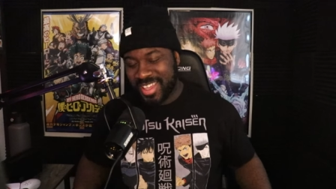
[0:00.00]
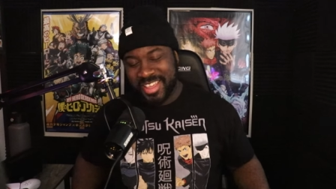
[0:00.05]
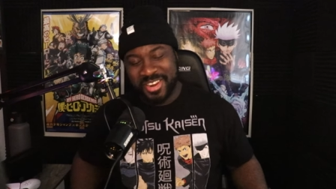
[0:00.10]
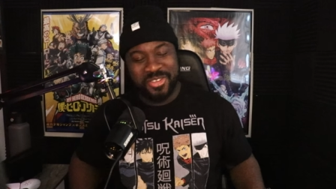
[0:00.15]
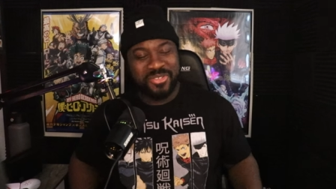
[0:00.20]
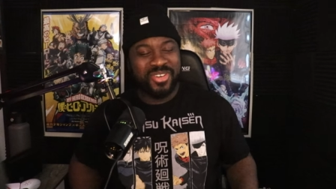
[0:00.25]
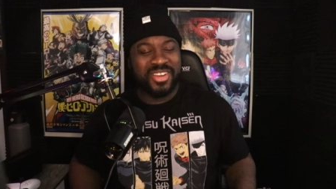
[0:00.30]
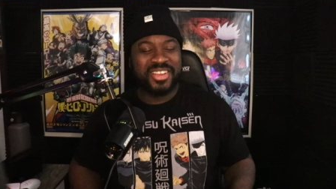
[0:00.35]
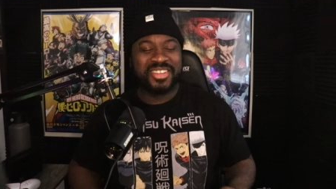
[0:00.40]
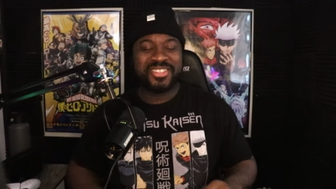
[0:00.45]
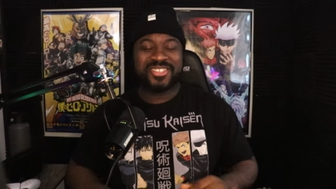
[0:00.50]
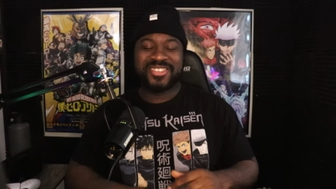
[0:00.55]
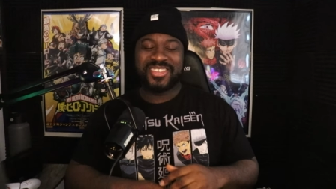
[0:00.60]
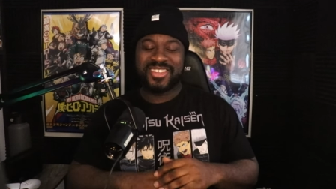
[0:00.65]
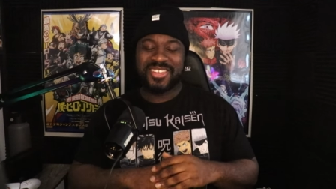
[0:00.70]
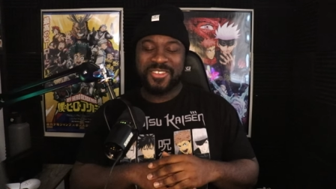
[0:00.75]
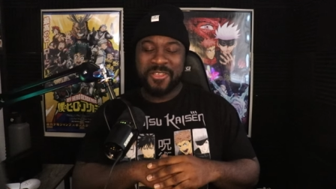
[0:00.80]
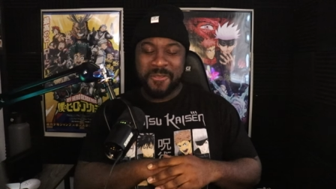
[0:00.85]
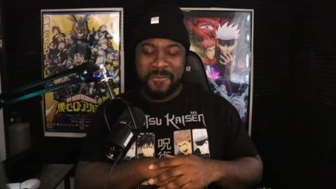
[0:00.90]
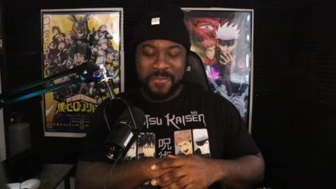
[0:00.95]
Anyways,
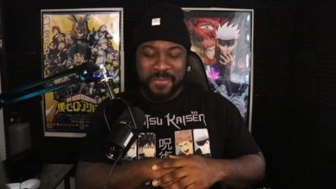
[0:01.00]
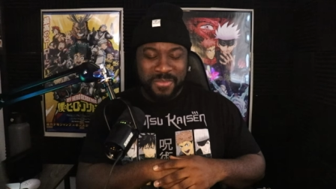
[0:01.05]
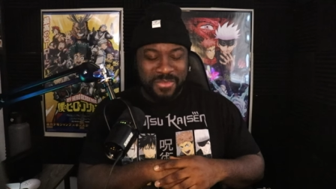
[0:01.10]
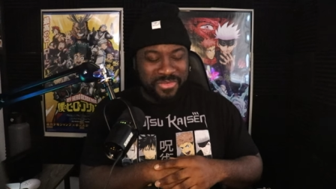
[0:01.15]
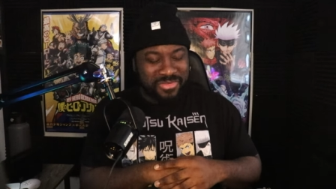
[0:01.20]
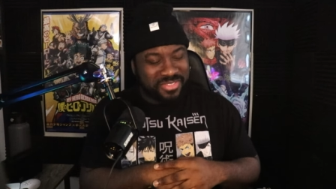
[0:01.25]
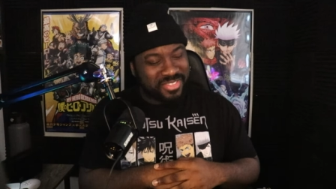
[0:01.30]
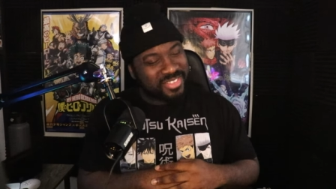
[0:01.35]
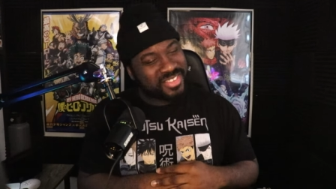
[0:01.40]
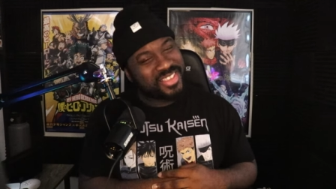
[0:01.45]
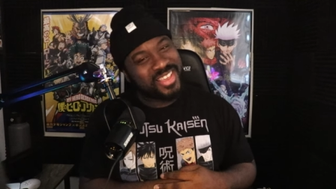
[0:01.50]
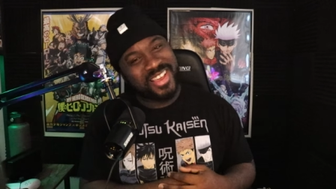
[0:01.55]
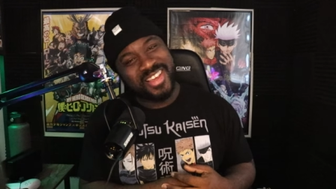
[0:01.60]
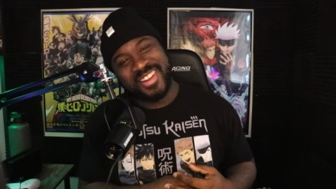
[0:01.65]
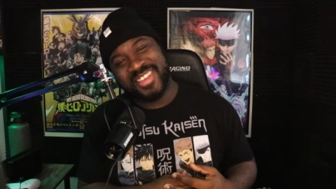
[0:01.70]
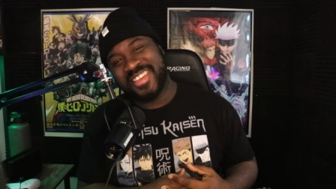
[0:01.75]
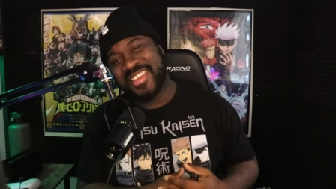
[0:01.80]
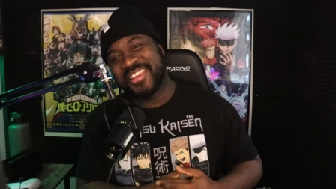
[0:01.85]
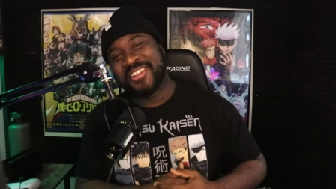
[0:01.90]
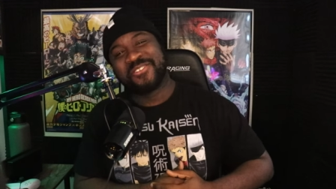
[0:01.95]

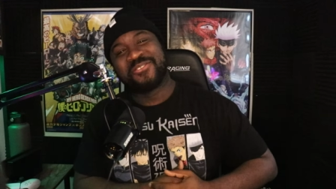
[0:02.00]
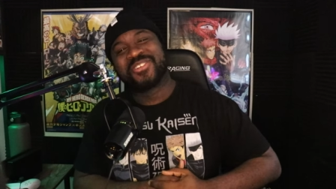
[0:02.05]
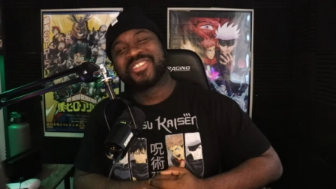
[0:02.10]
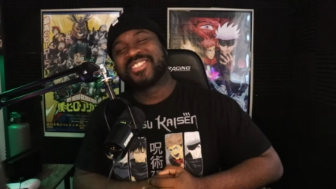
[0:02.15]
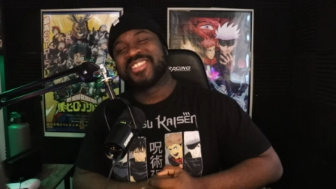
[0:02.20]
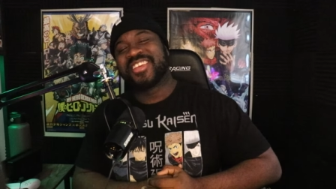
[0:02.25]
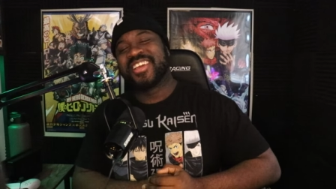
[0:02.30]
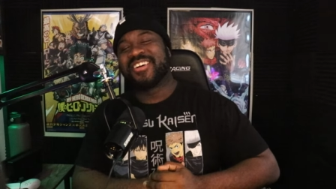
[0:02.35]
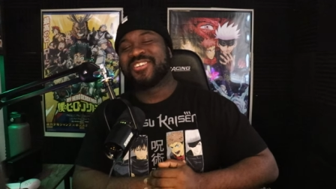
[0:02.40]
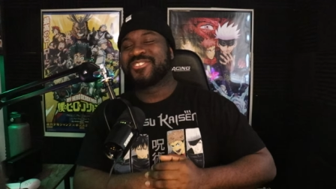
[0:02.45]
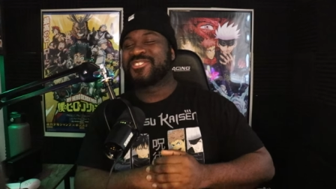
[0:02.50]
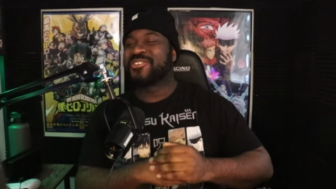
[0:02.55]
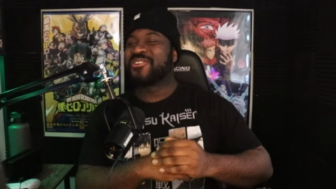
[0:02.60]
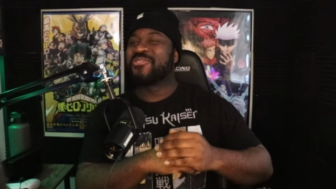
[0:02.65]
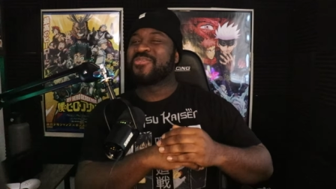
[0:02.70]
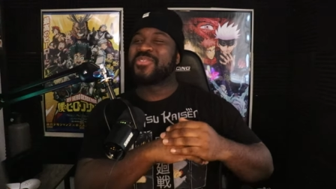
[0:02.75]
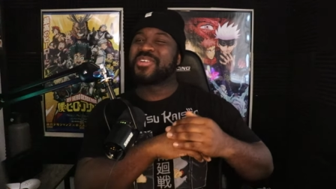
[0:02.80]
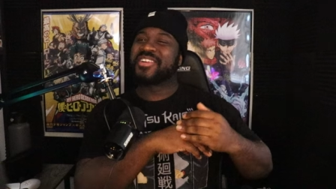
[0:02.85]
gotta hit it with the outro.